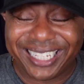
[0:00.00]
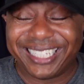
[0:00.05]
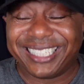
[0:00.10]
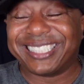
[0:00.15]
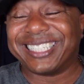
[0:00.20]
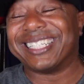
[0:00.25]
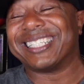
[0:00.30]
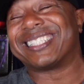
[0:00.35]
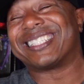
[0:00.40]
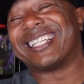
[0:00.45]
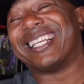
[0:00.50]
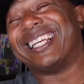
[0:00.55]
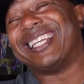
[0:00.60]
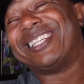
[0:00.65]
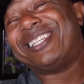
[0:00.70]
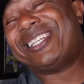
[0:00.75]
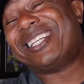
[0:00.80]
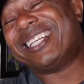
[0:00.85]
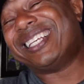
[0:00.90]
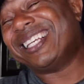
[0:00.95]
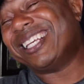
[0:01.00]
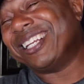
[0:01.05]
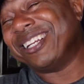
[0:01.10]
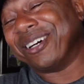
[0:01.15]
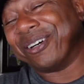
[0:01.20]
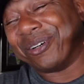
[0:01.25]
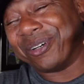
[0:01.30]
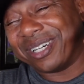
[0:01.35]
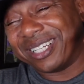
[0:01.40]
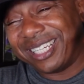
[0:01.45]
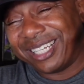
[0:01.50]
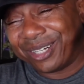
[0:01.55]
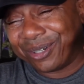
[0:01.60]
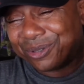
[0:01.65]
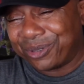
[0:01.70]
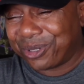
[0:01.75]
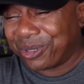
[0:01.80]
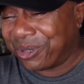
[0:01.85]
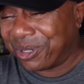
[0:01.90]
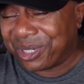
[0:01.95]
He just say, you know, he
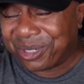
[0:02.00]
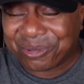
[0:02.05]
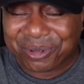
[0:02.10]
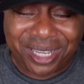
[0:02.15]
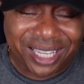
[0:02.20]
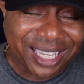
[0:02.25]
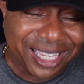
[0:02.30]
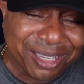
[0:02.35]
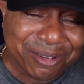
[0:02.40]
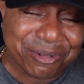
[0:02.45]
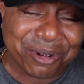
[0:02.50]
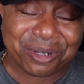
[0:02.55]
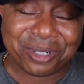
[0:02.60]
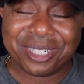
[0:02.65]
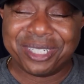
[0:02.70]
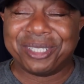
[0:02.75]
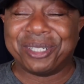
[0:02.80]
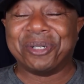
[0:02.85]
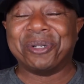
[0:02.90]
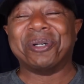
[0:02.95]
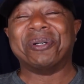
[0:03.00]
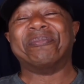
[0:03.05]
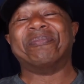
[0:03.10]
gonna do it the way he wanna do